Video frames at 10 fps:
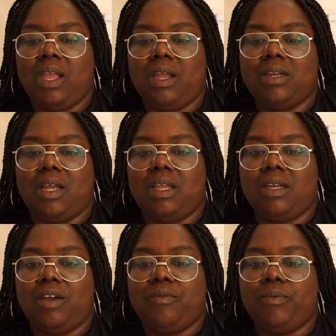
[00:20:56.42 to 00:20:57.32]

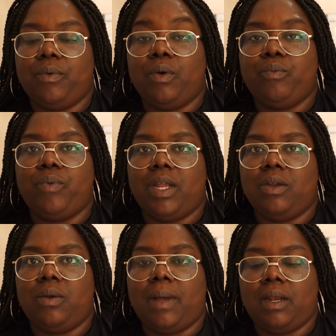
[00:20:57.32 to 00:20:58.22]
Like I've read
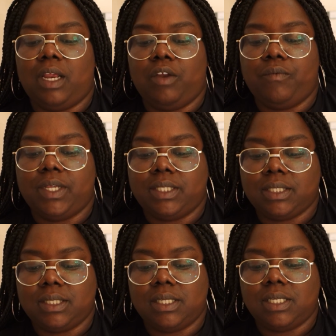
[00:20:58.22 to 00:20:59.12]
all about like the
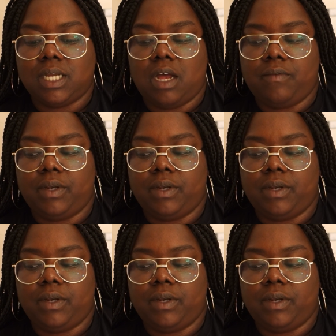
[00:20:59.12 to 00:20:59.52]
risks and stuff,